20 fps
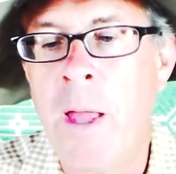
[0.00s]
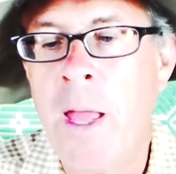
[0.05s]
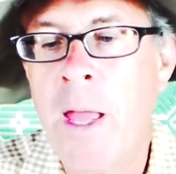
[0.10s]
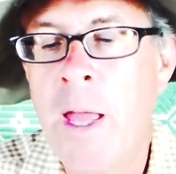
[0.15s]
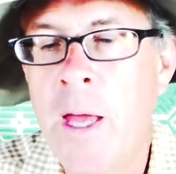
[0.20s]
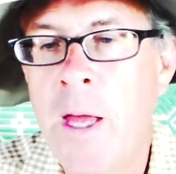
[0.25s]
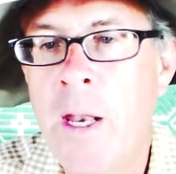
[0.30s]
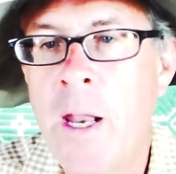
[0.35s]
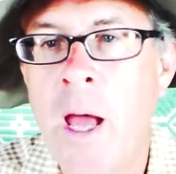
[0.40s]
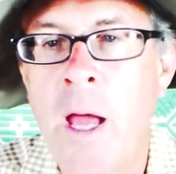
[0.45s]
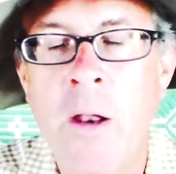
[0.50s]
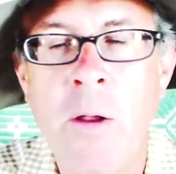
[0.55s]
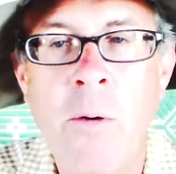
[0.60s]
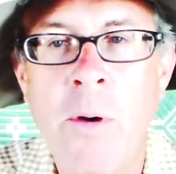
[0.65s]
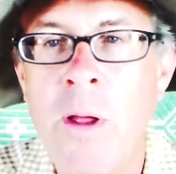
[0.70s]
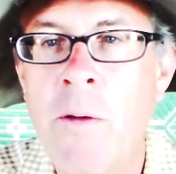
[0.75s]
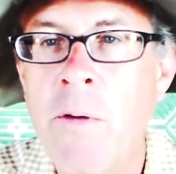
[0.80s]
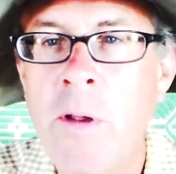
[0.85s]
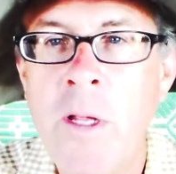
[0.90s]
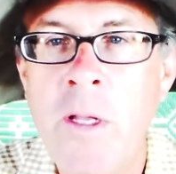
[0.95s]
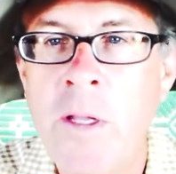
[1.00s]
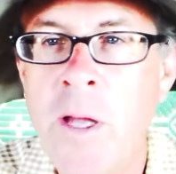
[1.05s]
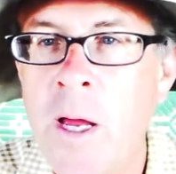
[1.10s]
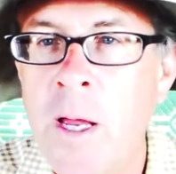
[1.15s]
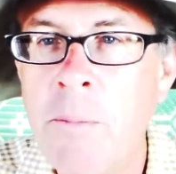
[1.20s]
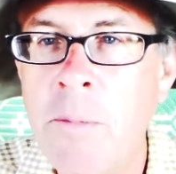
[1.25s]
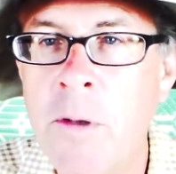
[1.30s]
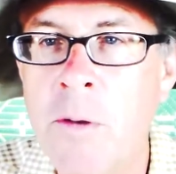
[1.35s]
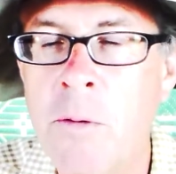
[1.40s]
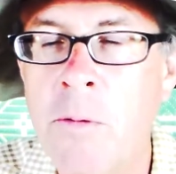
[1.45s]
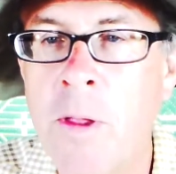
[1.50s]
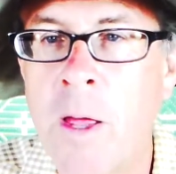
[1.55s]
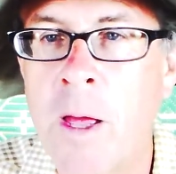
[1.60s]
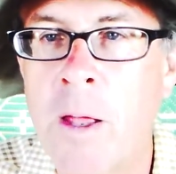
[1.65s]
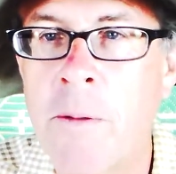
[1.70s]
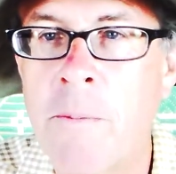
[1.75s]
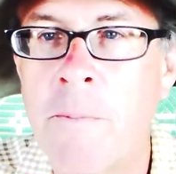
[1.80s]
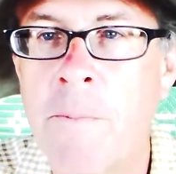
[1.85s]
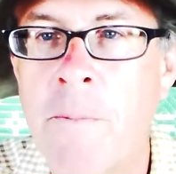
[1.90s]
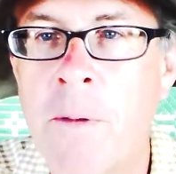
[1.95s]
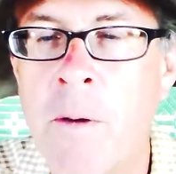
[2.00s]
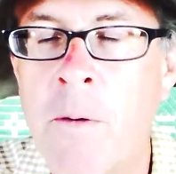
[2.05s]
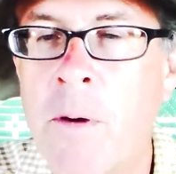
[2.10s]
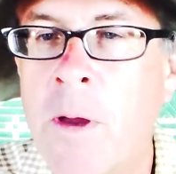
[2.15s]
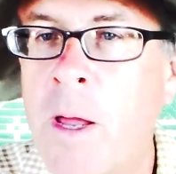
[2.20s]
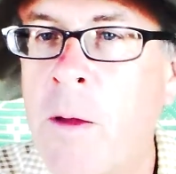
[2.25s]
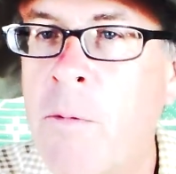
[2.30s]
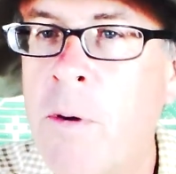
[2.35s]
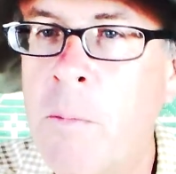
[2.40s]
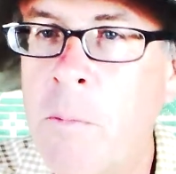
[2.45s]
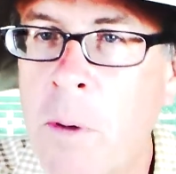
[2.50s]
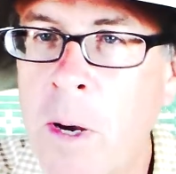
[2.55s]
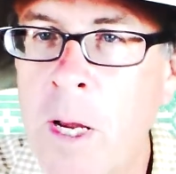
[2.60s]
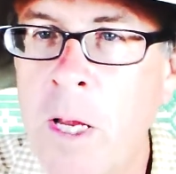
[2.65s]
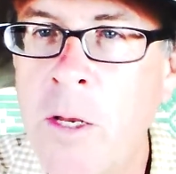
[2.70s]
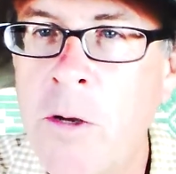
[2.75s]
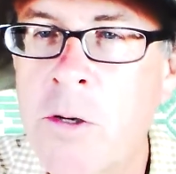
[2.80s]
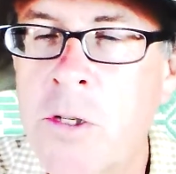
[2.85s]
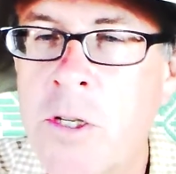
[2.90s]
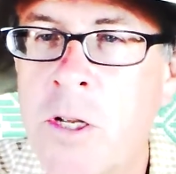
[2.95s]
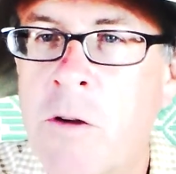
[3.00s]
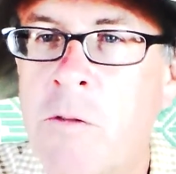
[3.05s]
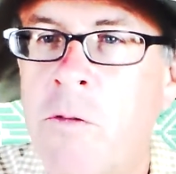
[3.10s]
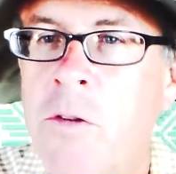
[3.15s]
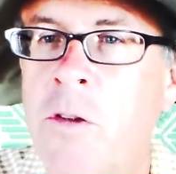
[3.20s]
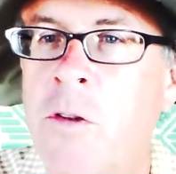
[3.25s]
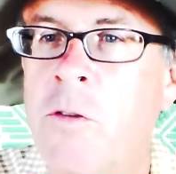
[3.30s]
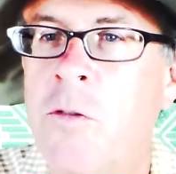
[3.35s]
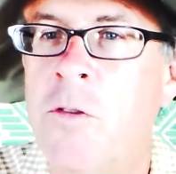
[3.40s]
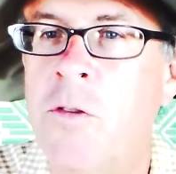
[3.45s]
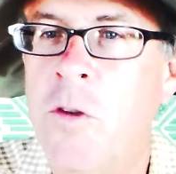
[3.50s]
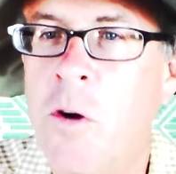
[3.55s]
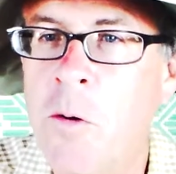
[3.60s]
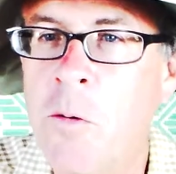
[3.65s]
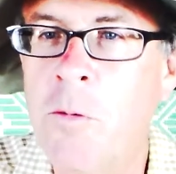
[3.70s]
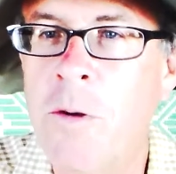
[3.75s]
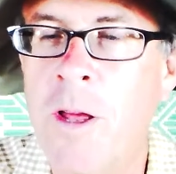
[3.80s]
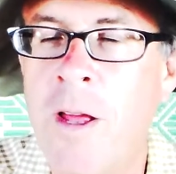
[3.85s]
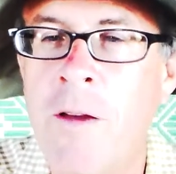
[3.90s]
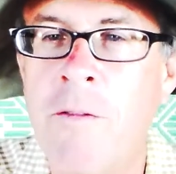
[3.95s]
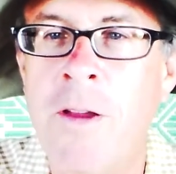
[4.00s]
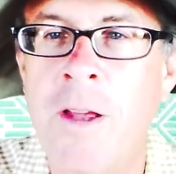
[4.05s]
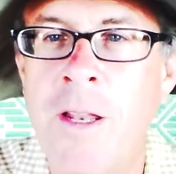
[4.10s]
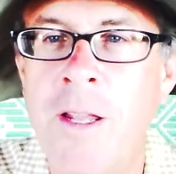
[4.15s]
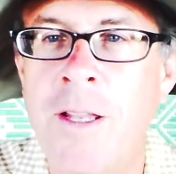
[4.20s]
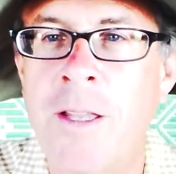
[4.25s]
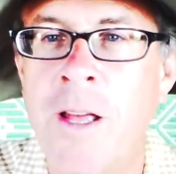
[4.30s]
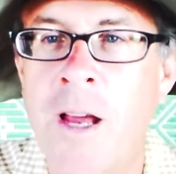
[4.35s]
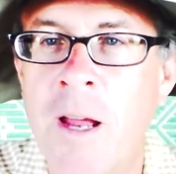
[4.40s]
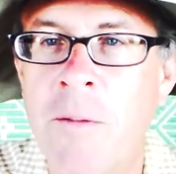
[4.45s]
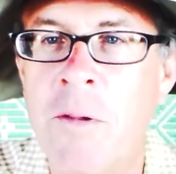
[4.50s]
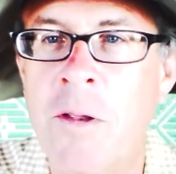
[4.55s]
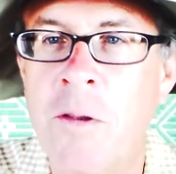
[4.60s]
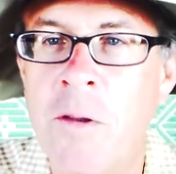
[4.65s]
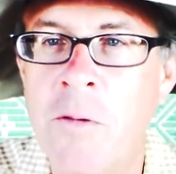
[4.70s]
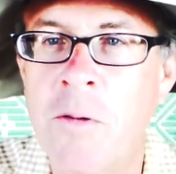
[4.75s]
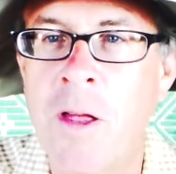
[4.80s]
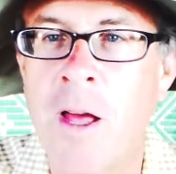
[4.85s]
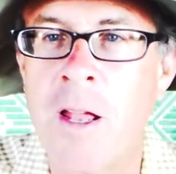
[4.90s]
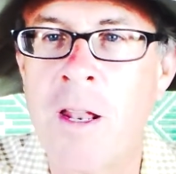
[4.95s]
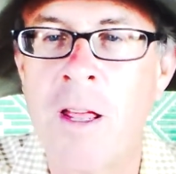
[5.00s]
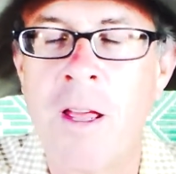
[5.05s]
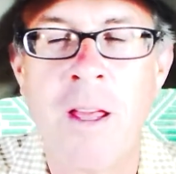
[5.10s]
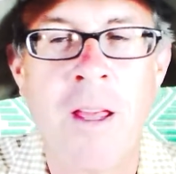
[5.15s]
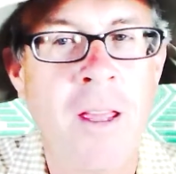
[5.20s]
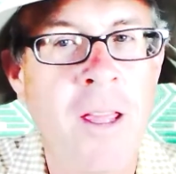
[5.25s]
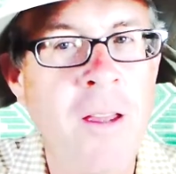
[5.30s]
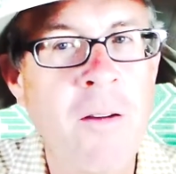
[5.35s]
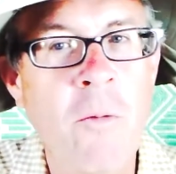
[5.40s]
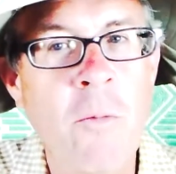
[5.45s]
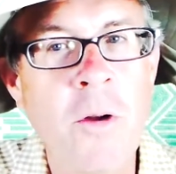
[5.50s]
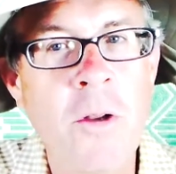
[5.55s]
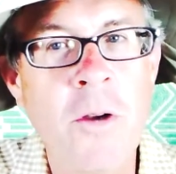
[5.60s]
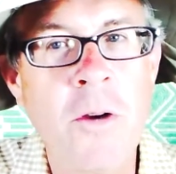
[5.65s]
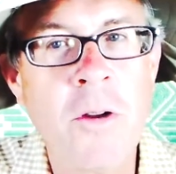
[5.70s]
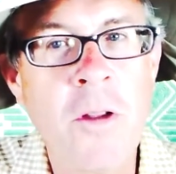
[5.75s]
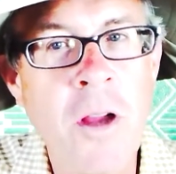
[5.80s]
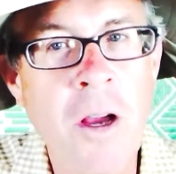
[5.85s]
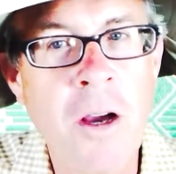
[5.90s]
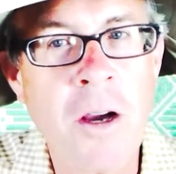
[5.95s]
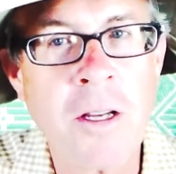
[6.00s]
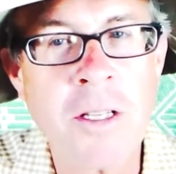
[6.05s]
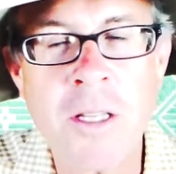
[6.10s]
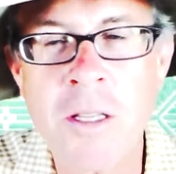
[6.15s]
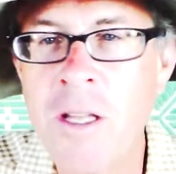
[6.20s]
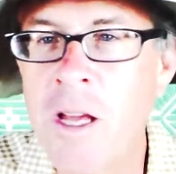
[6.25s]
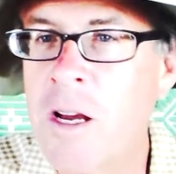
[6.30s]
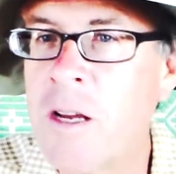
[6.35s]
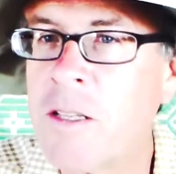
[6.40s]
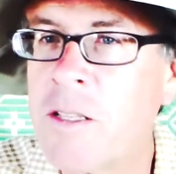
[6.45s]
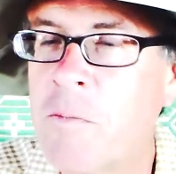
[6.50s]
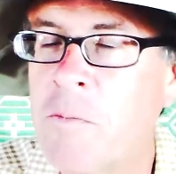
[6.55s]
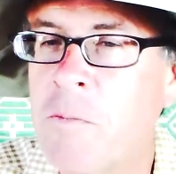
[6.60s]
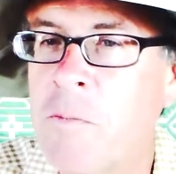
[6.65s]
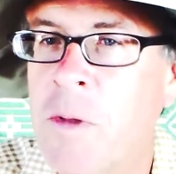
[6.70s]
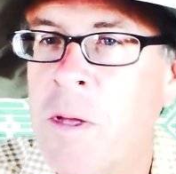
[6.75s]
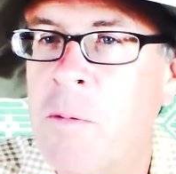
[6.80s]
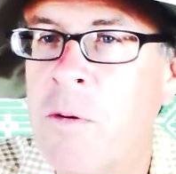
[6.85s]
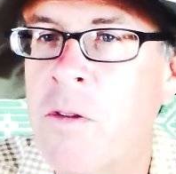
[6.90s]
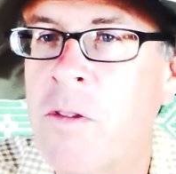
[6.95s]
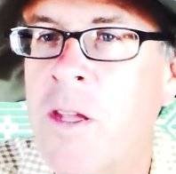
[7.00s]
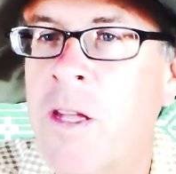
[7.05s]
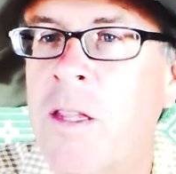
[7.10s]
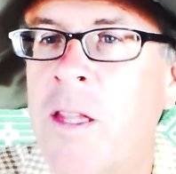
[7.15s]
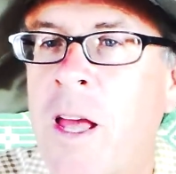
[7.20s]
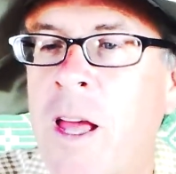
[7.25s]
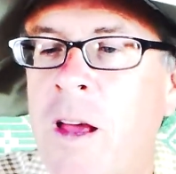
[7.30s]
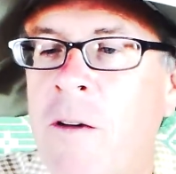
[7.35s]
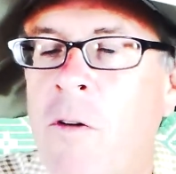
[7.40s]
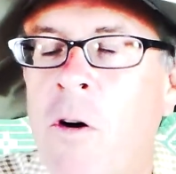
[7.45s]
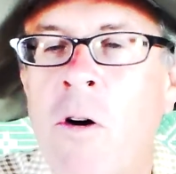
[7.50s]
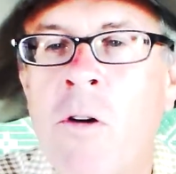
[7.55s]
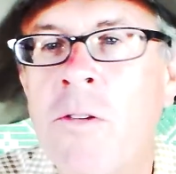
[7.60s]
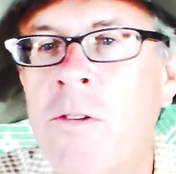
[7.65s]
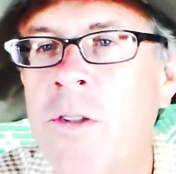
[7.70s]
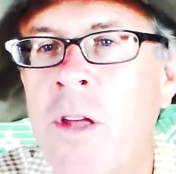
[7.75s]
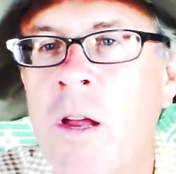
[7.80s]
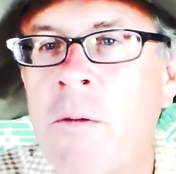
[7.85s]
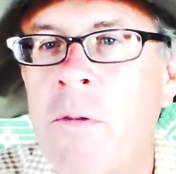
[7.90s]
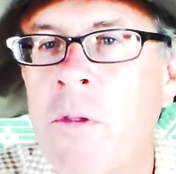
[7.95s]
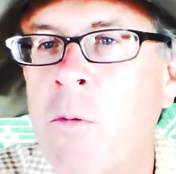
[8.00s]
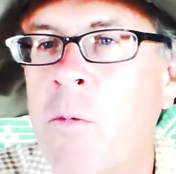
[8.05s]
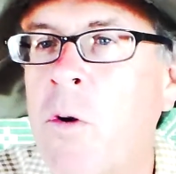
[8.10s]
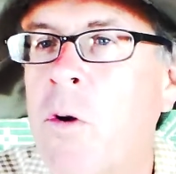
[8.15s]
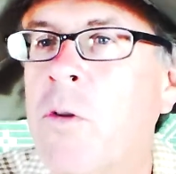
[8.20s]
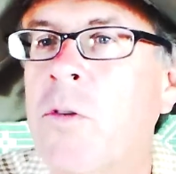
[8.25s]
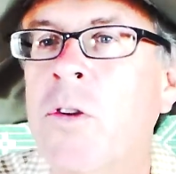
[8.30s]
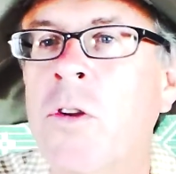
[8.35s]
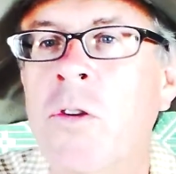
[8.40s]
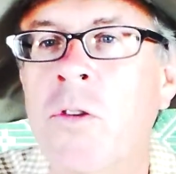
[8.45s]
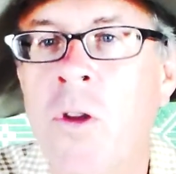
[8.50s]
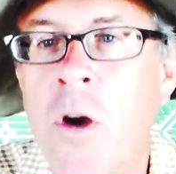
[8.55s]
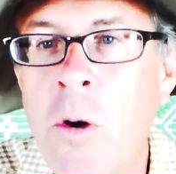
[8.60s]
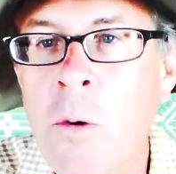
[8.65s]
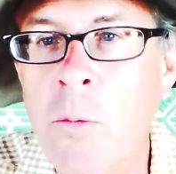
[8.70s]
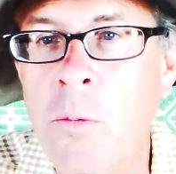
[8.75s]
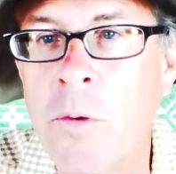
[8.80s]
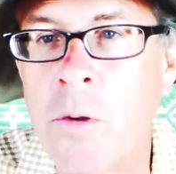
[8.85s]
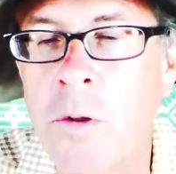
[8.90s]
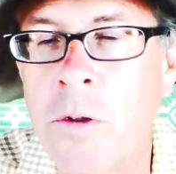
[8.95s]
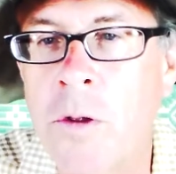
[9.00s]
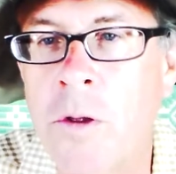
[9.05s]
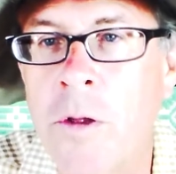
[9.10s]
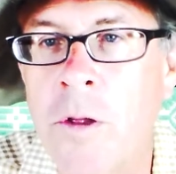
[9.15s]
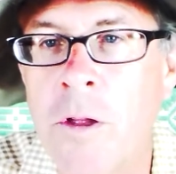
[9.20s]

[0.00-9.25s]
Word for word: and I don't have any time to do that. Okay, remind yourself you don't have any time to do that. Even when you're young, the young people think they have all the time in the world. You don't.